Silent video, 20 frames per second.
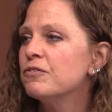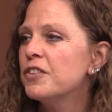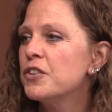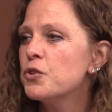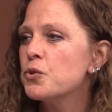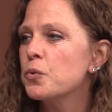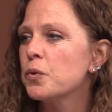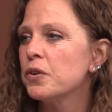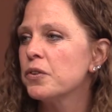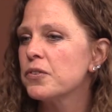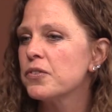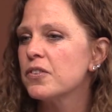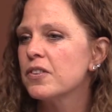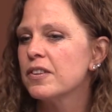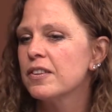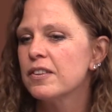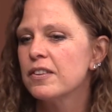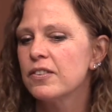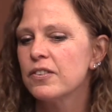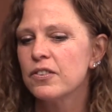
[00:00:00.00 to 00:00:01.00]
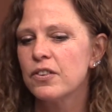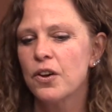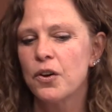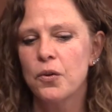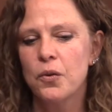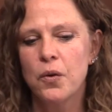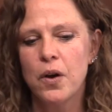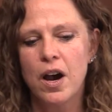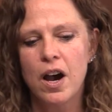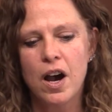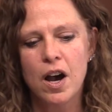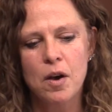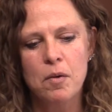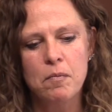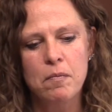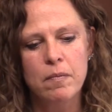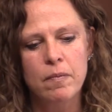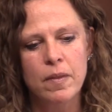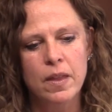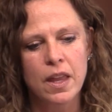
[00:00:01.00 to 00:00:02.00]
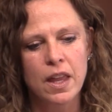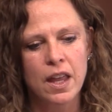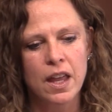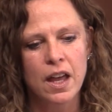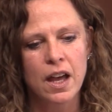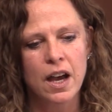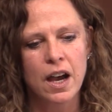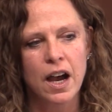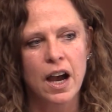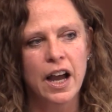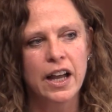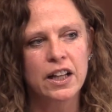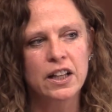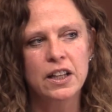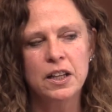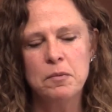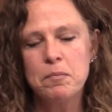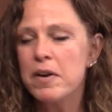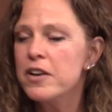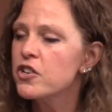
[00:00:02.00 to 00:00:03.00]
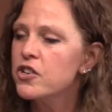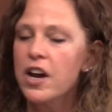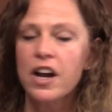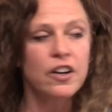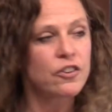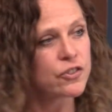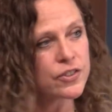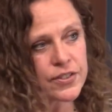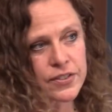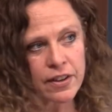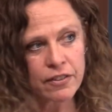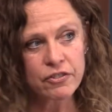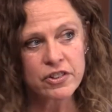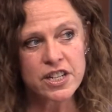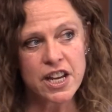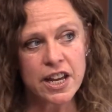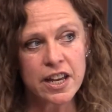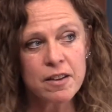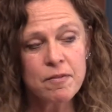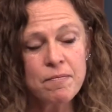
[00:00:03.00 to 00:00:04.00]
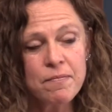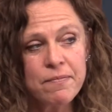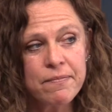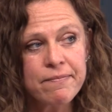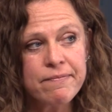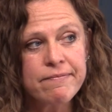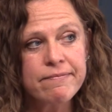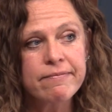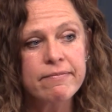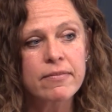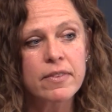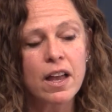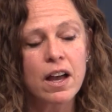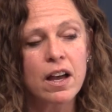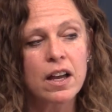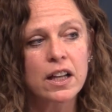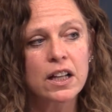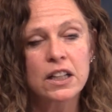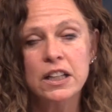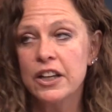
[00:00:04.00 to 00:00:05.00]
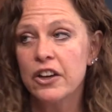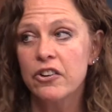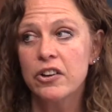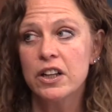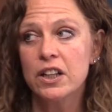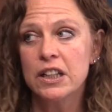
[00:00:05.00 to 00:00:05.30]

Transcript: Rituals. So, um, I clean my chakras every day. I clear and